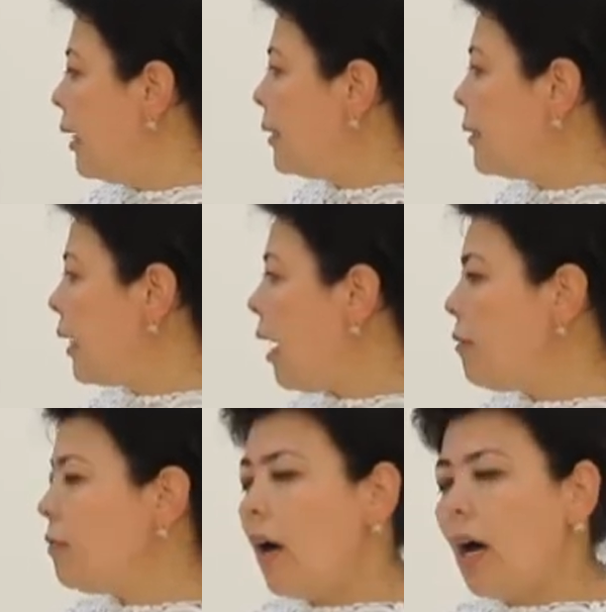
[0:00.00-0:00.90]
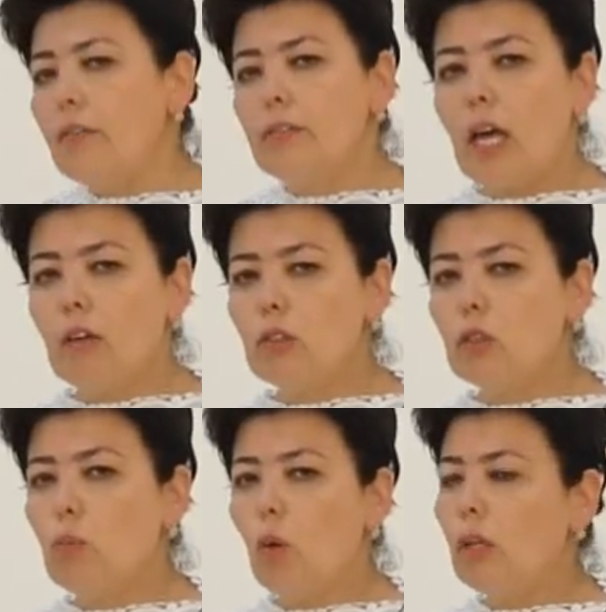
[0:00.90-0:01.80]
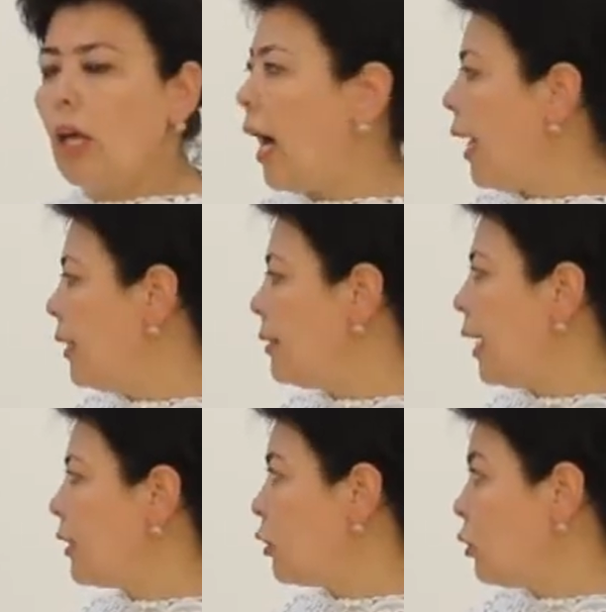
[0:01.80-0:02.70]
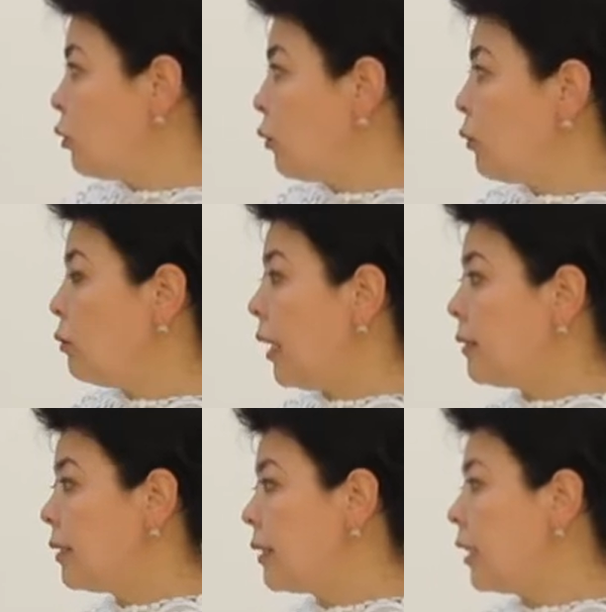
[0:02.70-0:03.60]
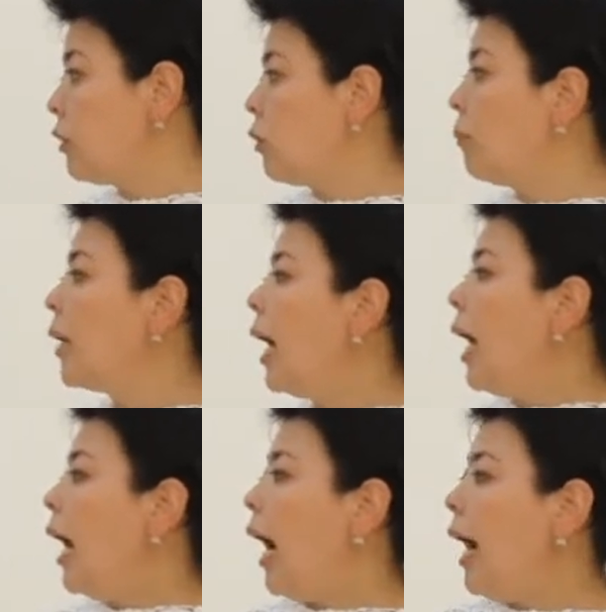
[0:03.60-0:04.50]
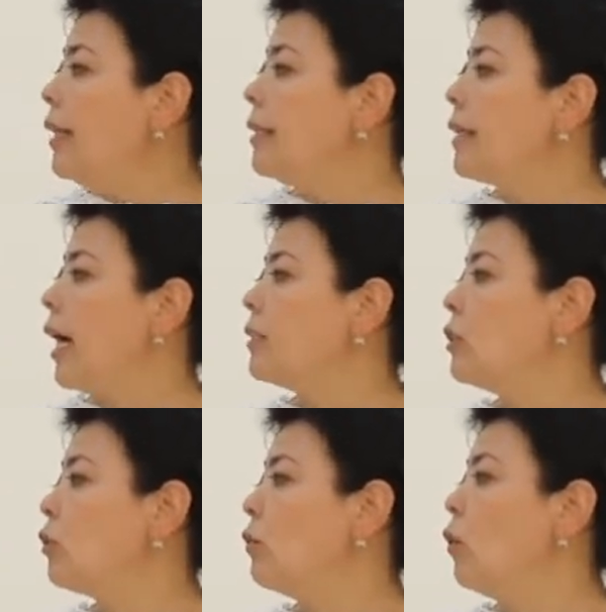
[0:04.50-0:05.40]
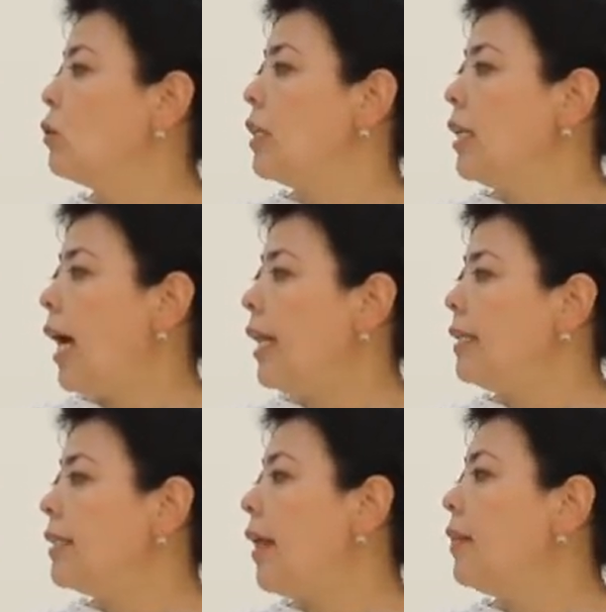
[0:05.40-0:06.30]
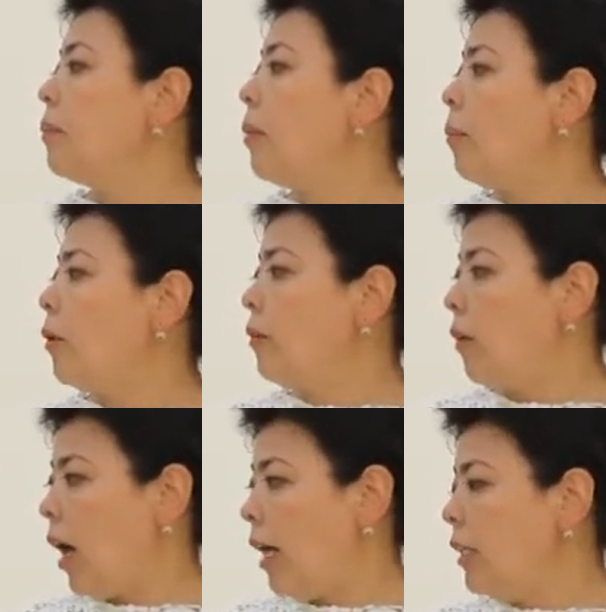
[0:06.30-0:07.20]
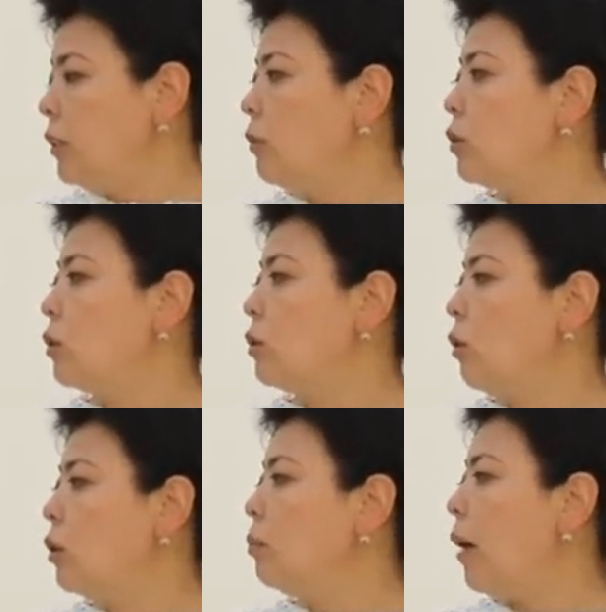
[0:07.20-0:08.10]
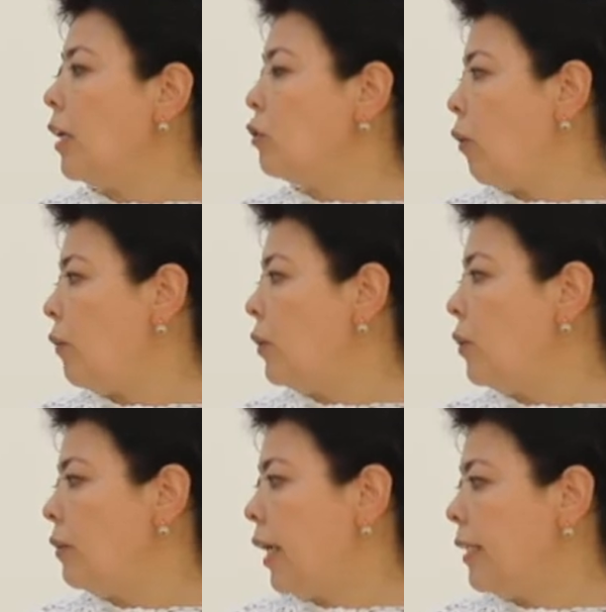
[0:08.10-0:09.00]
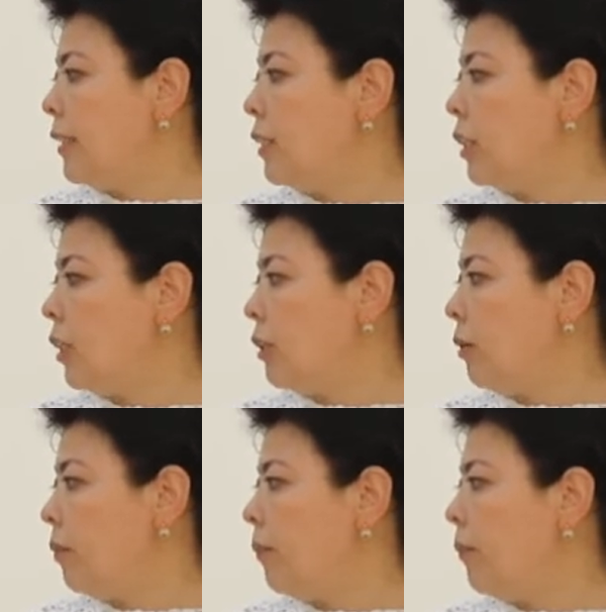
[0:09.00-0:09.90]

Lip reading: There are 5,000 small islands consist of United Kingdom. Ireland consists of Northern Ireland and the Republic of Ireland, which is not part of the United Kingdom.